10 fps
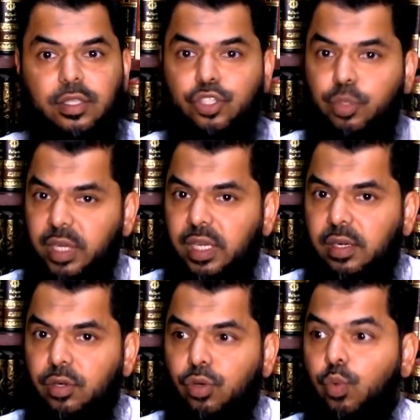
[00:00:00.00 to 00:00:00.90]

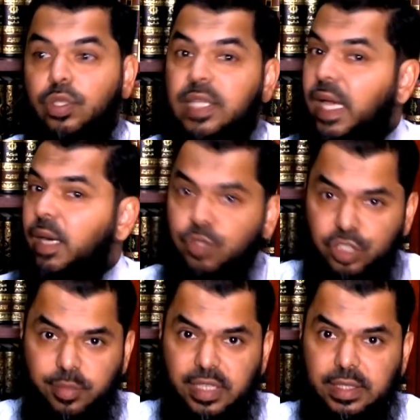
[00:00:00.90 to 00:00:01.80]
Jubair, who was not a
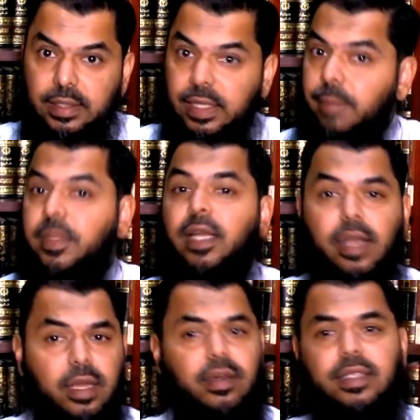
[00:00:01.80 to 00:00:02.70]
Muslim at that time, that
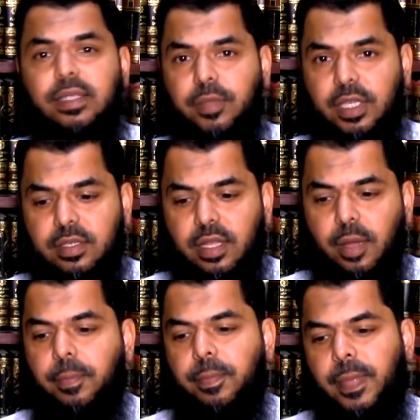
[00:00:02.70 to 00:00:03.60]
later accepted Islam.